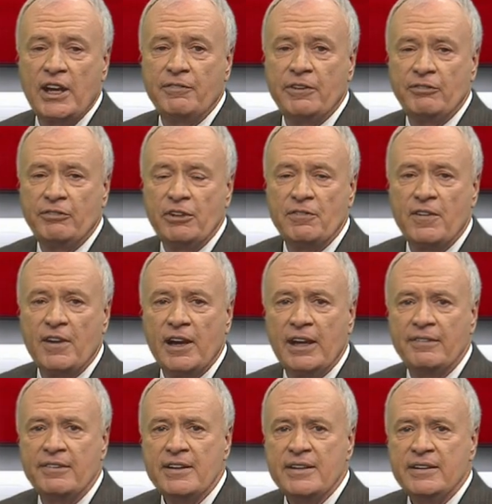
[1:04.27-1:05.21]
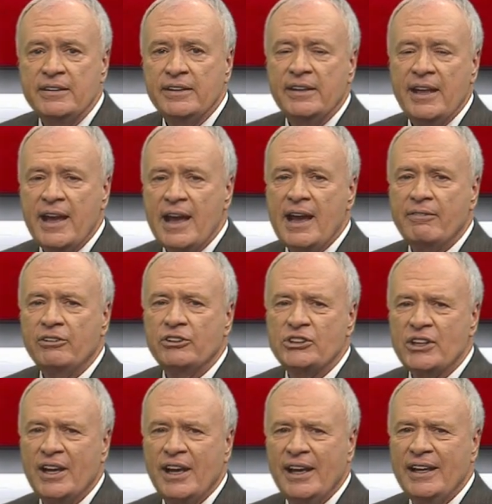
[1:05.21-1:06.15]
high 55. The
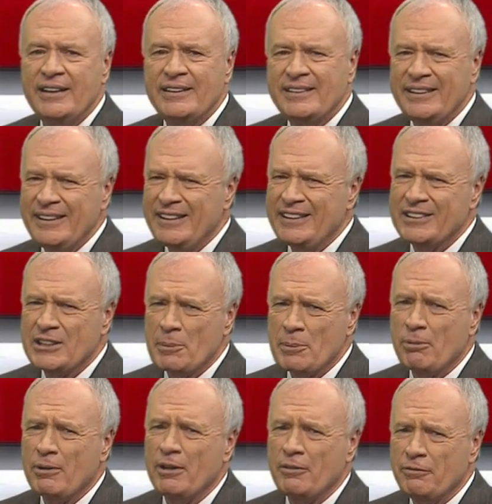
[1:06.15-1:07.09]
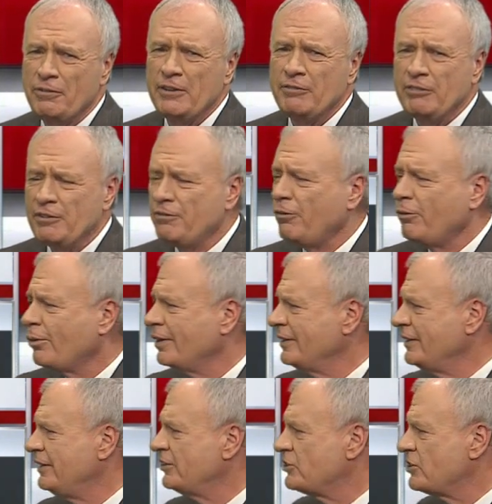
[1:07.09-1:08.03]
average high, I think, is up around 54.
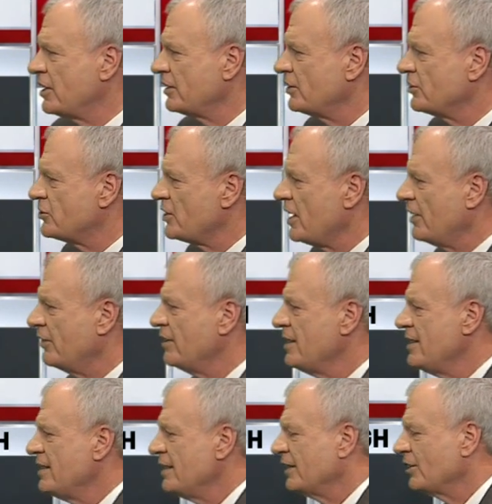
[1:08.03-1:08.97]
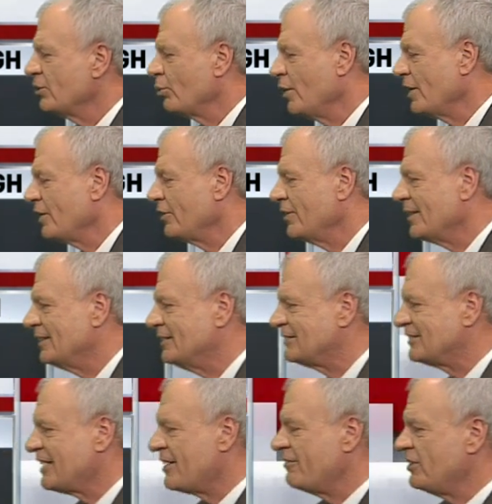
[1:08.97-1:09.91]
I need to check this out. And the record high
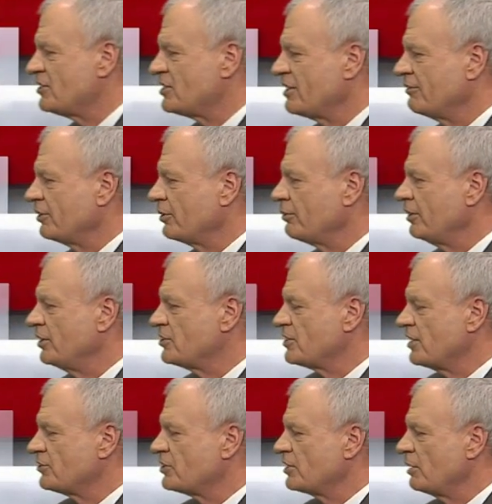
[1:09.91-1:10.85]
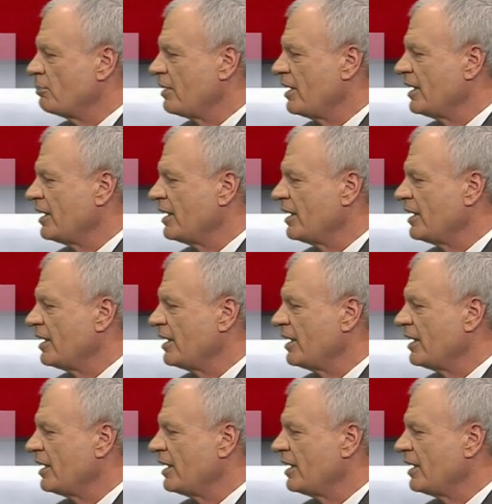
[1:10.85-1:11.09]
is 77 degrees. I was set